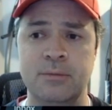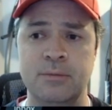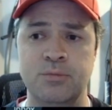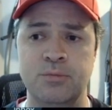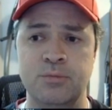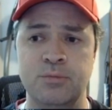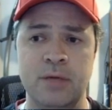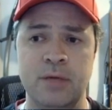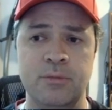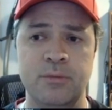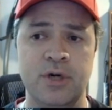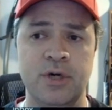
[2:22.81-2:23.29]

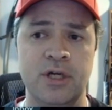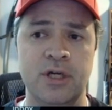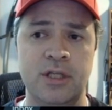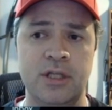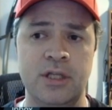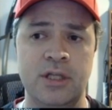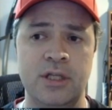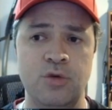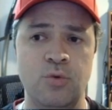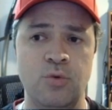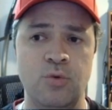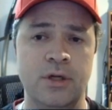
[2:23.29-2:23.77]

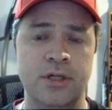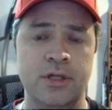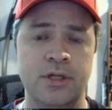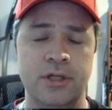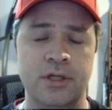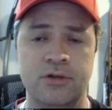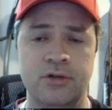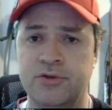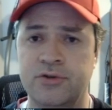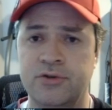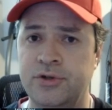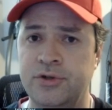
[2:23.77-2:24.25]
primarily you want
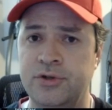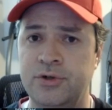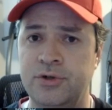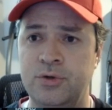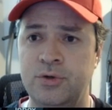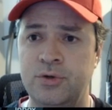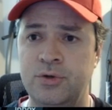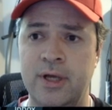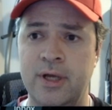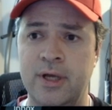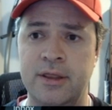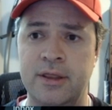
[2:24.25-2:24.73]
to
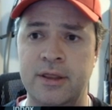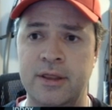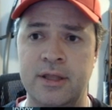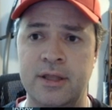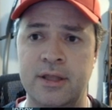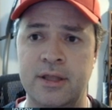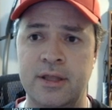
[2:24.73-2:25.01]
crew with